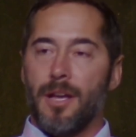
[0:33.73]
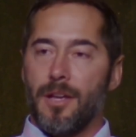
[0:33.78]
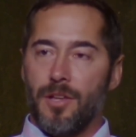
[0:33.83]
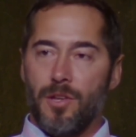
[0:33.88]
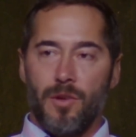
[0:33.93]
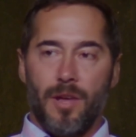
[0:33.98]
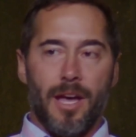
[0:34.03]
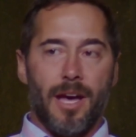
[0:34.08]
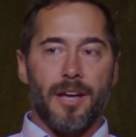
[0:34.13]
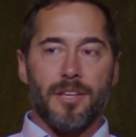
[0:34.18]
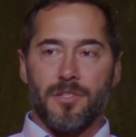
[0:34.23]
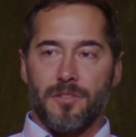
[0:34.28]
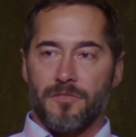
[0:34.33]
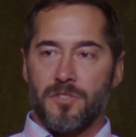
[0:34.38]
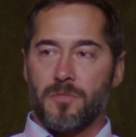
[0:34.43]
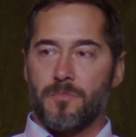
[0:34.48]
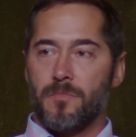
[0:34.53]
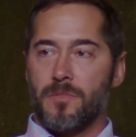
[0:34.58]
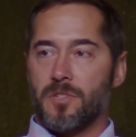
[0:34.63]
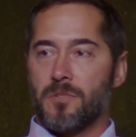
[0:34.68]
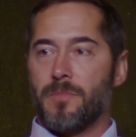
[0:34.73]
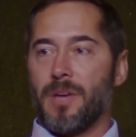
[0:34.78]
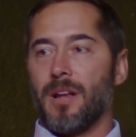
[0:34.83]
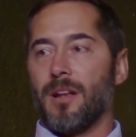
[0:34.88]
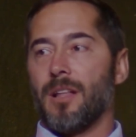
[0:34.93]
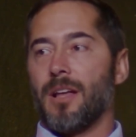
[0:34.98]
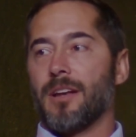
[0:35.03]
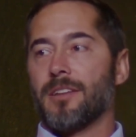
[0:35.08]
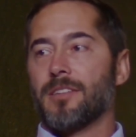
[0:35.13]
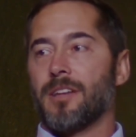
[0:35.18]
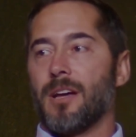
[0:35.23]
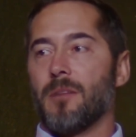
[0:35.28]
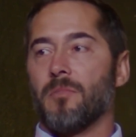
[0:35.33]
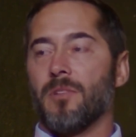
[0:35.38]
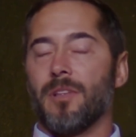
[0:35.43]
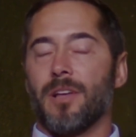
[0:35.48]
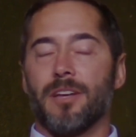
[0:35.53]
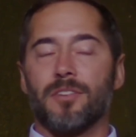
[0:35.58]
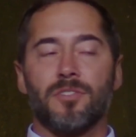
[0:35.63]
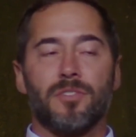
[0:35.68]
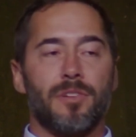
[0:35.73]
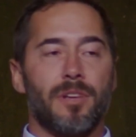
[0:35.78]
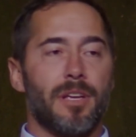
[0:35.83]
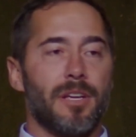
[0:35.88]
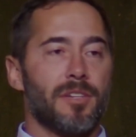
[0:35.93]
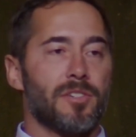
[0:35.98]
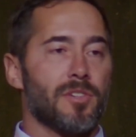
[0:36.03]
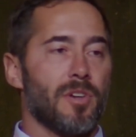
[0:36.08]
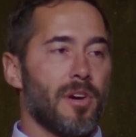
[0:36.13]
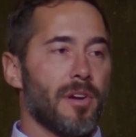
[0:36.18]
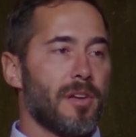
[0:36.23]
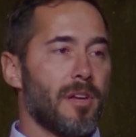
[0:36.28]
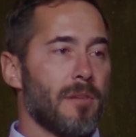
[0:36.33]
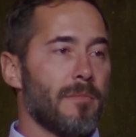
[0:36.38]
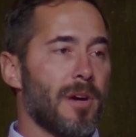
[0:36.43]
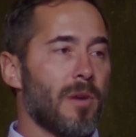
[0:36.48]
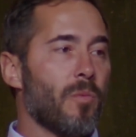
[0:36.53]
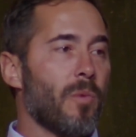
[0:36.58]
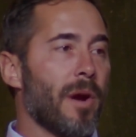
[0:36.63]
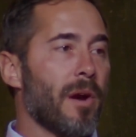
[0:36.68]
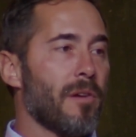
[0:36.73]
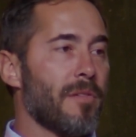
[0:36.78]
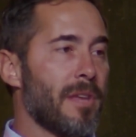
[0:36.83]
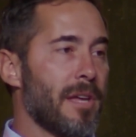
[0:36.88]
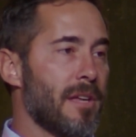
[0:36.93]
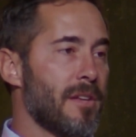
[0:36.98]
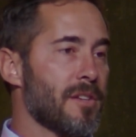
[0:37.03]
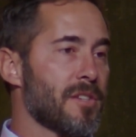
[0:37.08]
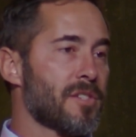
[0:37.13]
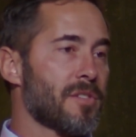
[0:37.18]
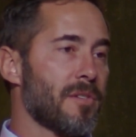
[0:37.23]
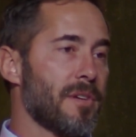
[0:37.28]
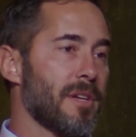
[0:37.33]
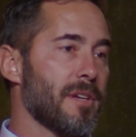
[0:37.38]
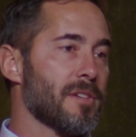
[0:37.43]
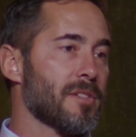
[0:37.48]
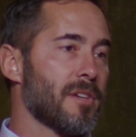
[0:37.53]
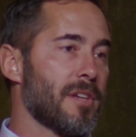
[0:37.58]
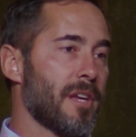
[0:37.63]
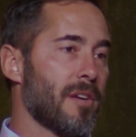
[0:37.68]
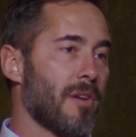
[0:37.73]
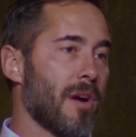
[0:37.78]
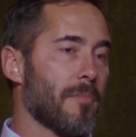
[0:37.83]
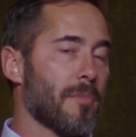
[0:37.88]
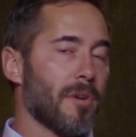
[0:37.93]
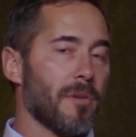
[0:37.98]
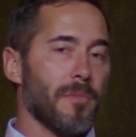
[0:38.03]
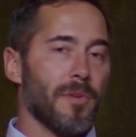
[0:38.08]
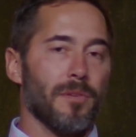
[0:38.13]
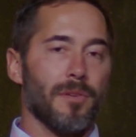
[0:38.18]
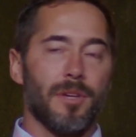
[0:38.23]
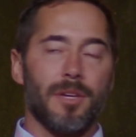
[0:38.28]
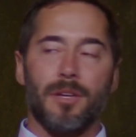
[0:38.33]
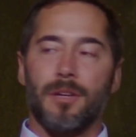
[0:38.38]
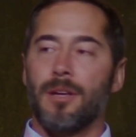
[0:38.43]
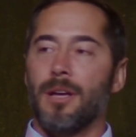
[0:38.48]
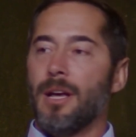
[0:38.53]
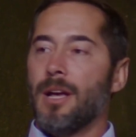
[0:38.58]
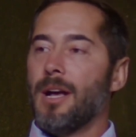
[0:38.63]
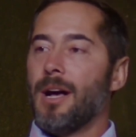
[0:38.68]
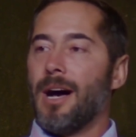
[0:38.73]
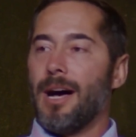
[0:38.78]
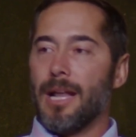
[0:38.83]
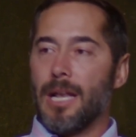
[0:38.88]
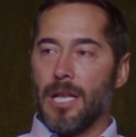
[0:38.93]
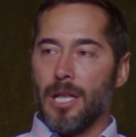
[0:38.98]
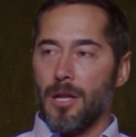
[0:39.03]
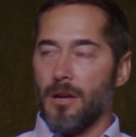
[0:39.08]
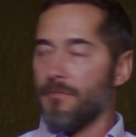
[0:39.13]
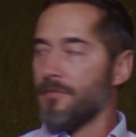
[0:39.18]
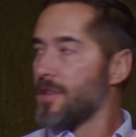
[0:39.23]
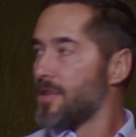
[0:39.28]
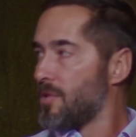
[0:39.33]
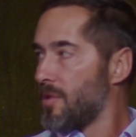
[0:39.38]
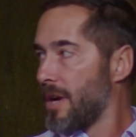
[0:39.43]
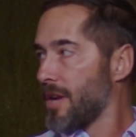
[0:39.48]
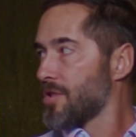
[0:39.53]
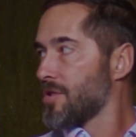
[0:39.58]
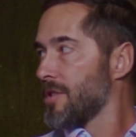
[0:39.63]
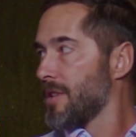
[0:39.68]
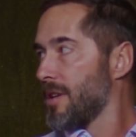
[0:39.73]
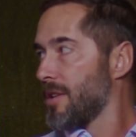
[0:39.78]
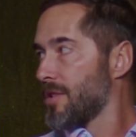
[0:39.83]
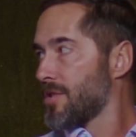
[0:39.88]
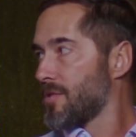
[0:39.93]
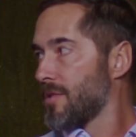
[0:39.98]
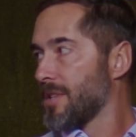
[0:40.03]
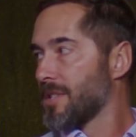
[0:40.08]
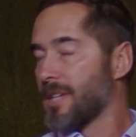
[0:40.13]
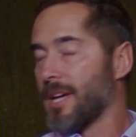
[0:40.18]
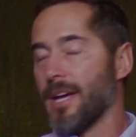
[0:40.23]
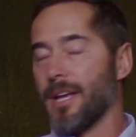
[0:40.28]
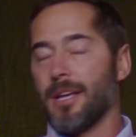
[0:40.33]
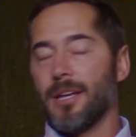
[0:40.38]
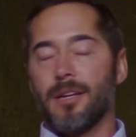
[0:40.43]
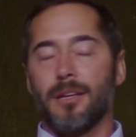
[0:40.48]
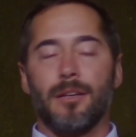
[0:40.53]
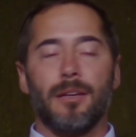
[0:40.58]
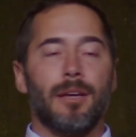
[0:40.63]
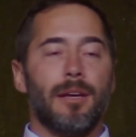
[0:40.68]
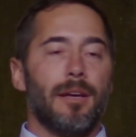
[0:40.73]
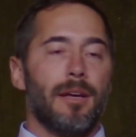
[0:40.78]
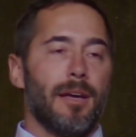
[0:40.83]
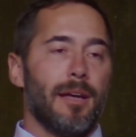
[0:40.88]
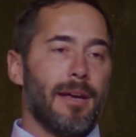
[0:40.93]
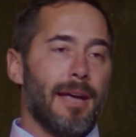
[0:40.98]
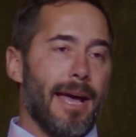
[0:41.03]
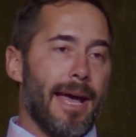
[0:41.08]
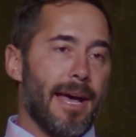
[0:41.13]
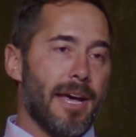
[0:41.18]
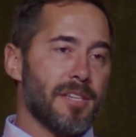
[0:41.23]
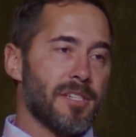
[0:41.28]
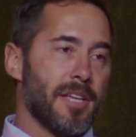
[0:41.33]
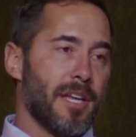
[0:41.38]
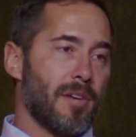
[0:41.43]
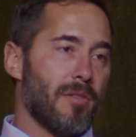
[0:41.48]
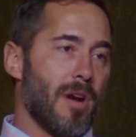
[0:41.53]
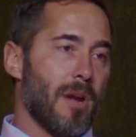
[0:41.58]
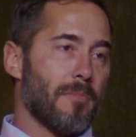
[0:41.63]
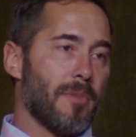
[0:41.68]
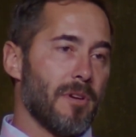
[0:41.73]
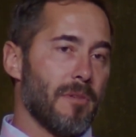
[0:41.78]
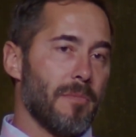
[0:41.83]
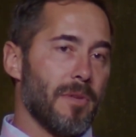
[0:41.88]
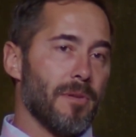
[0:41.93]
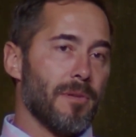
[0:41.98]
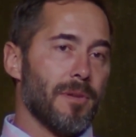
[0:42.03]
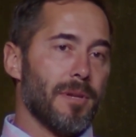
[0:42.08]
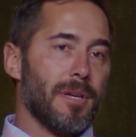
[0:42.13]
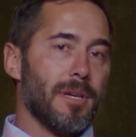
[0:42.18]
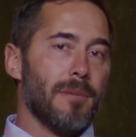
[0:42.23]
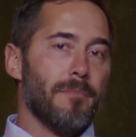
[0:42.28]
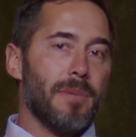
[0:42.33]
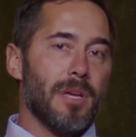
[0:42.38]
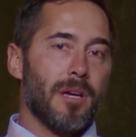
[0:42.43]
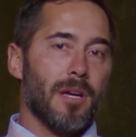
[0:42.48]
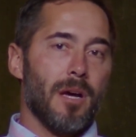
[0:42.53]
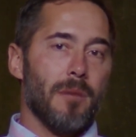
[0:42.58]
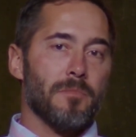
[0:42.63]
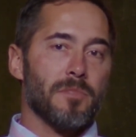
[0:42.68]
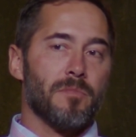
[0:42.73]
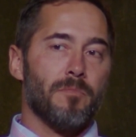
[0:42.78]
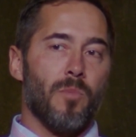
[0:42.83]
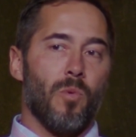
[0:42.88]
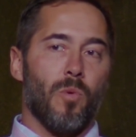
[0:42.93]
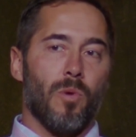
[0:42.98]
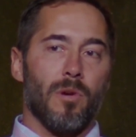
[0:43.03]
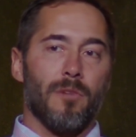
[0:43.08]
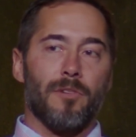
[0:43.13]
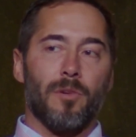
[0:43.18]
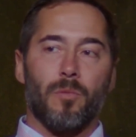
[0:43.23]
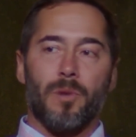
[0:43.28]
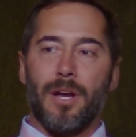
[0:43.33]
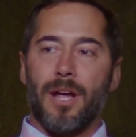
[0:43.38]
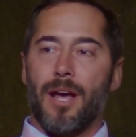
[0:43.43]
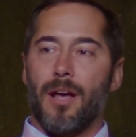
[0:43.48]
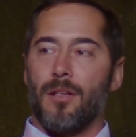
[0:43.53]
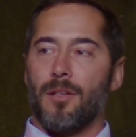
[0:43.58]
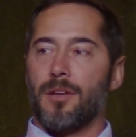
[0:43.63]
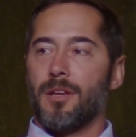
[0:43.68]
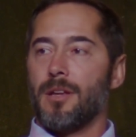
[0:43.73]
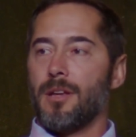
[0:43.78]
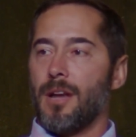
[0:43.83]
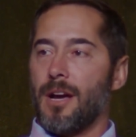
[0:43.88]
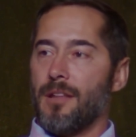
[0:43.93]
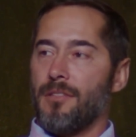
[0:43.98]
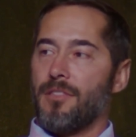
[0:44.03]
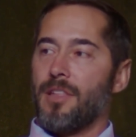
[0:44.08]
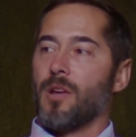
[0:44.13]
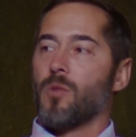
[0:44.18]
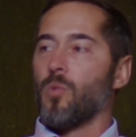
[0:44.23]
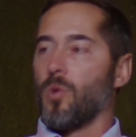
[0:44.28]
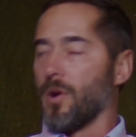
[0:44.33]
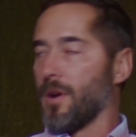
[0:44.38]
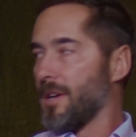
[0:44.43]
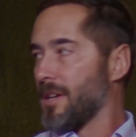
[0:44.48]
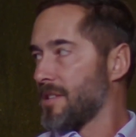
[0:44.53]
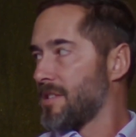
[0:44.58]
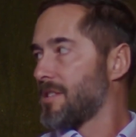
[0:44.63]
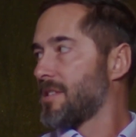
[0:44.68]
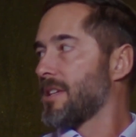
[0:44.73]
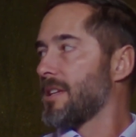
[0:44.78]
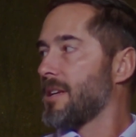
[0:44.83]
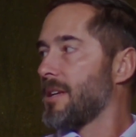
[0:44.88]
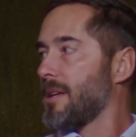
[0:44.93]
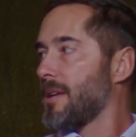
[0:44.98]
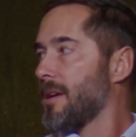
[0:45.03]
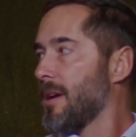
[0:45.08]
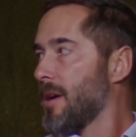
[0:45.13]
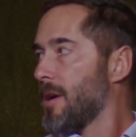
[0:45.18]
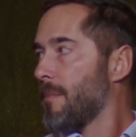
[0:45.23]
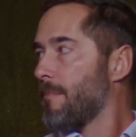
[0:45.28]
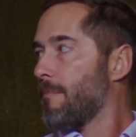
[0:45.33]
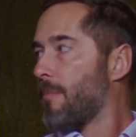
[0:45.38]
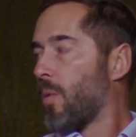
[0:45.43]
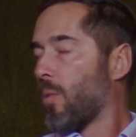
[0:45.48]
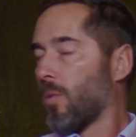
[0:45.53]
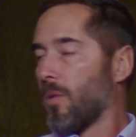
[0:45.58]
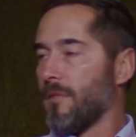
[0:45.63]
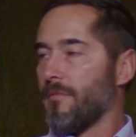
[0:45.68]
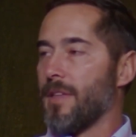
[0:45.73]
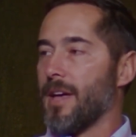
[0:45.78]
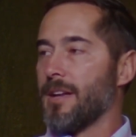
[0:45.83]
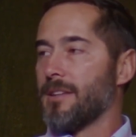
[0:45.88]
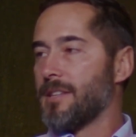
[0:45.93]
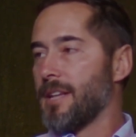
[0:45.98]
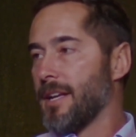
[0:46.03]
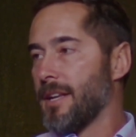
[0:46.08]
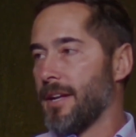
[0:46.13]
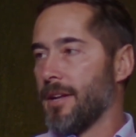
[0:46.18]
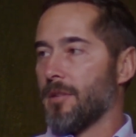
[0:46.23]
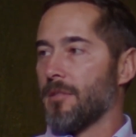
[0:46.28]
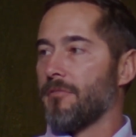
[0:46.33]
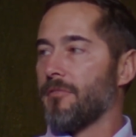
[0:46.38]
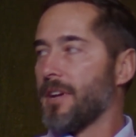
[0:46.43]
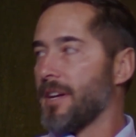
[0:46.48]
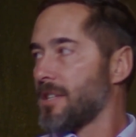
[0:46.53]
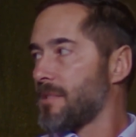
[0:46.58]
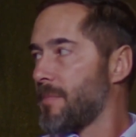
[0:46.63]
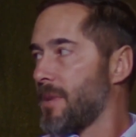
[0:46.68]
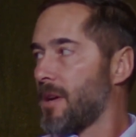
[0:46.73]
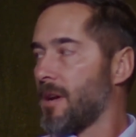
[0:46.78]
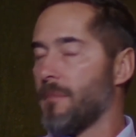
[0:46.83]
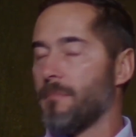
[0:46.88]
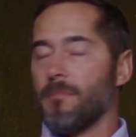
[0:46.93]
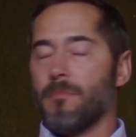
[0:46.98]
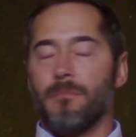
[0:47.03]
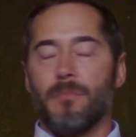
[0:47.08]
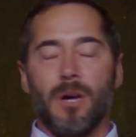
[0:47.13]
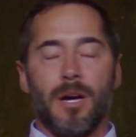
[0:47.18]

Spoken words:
You guys have spent a lot of time the last 2 days talking about where the industry is on interoperability. I love the direction the industry is heading, and as interoperability becomes more of a reality, I think we're gonna see more of that data interface become,